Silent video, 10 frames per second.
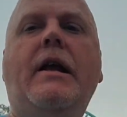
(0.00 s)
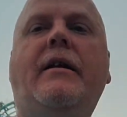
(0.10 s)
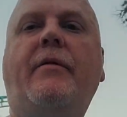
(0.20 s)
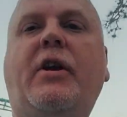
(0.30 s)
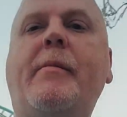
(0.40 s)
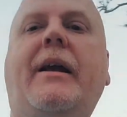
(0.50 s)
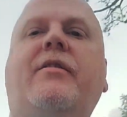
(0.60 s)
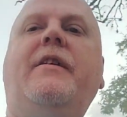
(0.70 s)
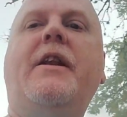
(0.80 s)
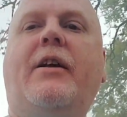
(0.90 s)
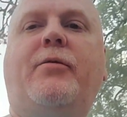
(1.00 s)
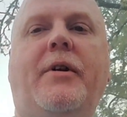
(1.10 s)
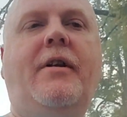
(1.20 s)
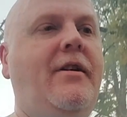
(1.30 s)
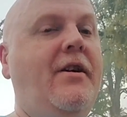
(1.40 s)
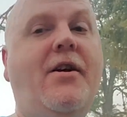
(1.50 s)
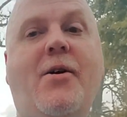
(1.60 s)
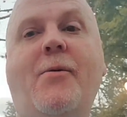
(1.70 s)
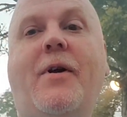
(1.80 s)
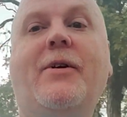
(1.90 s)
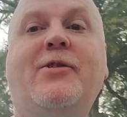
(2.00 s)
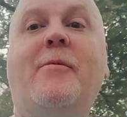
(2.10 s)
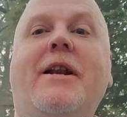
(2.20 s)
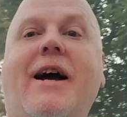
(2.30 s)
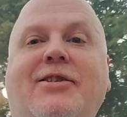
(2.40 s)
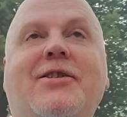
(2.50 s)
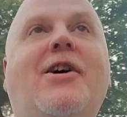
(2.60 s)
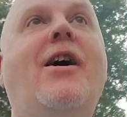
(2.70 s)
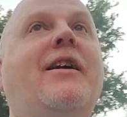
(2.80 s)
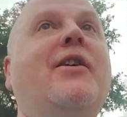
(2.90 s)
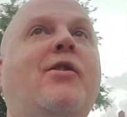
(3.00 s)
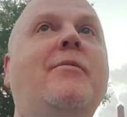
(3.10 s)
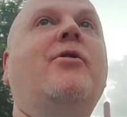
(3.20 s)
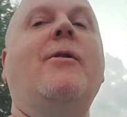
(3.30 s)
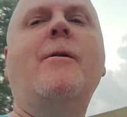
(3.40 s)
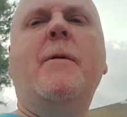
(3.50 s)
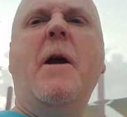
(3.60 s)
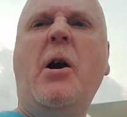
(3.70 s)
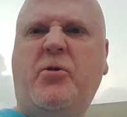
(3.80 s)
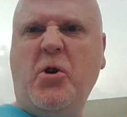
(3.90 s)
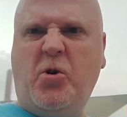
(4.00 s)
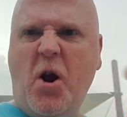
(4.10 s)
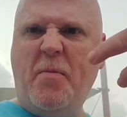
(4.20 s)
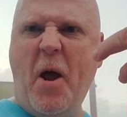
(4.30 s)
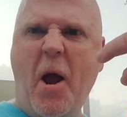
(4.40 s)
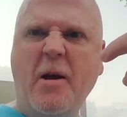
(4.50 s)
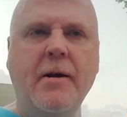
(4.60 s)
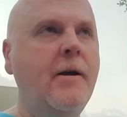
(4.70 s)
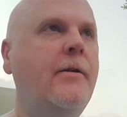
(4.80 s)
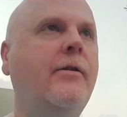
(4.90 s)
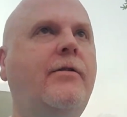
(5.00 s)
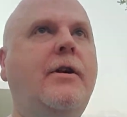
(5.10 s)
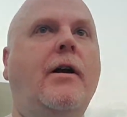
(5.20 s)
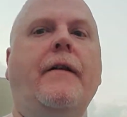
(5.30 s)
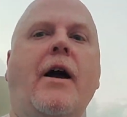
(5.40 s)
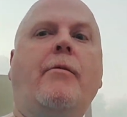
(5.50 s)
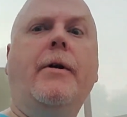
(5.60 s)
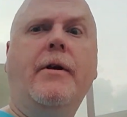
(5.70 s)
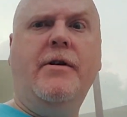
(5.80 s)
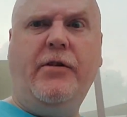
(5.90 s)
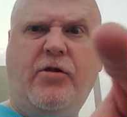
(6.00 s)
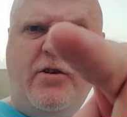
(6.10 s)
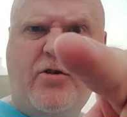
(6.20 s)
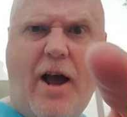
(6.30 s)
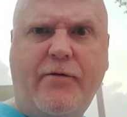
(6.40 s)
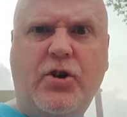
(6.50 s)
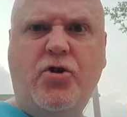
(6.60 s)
Definitely come back and see the next one whenever it's gonna be nice and dark and the creeps are gonna be extra creepy. I'll see you on that one. You'll see savage.